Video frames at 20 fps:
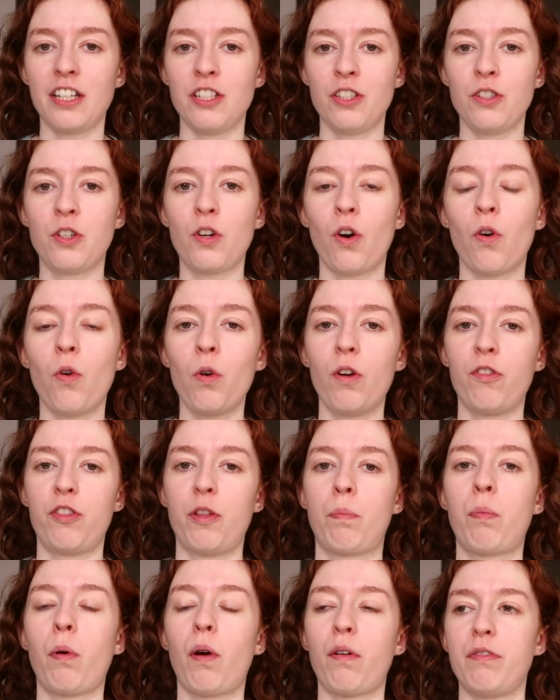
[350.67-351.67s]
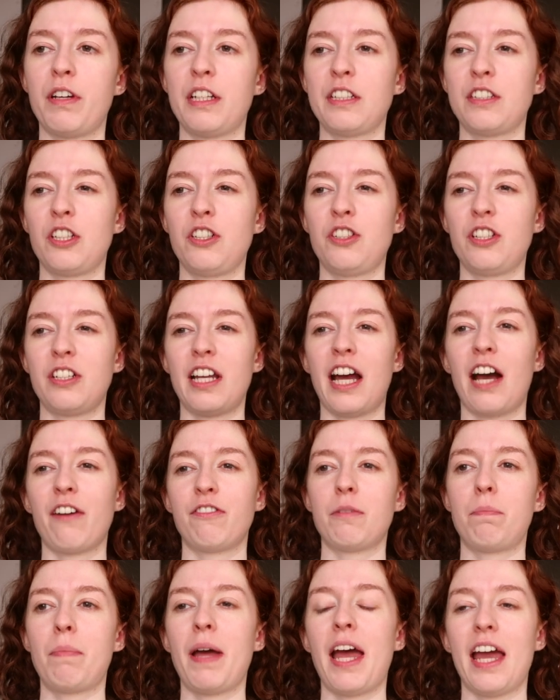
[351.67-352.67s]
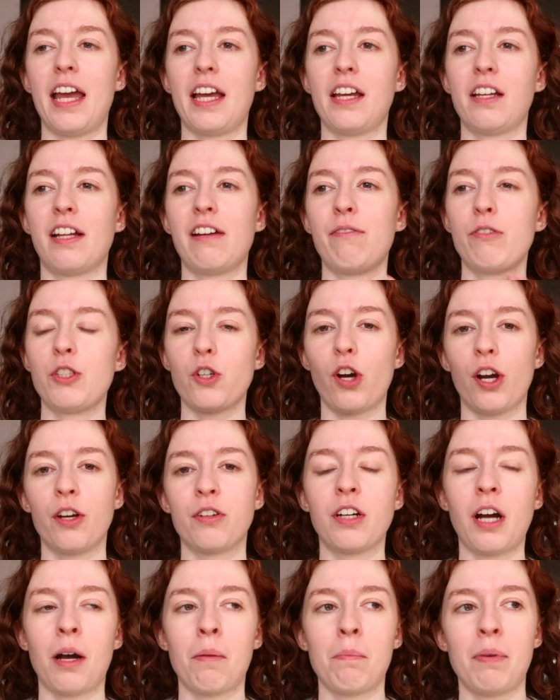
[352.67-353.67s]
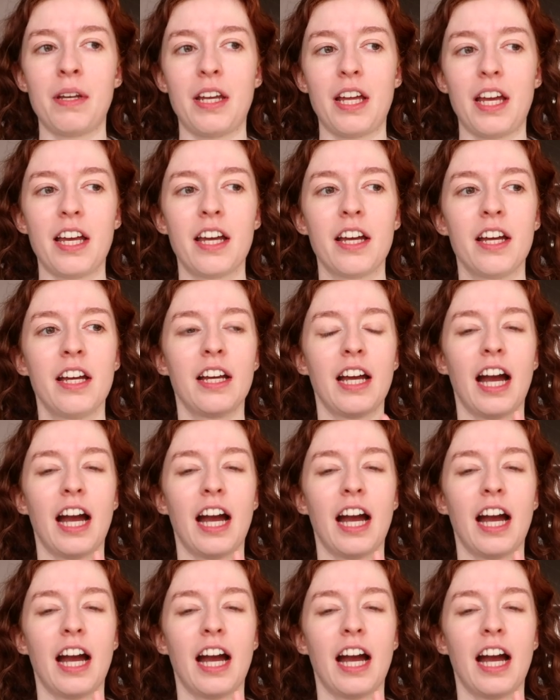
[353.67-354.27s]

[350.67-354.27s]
And you got all of the profits you didn't have to pay. It was your own company.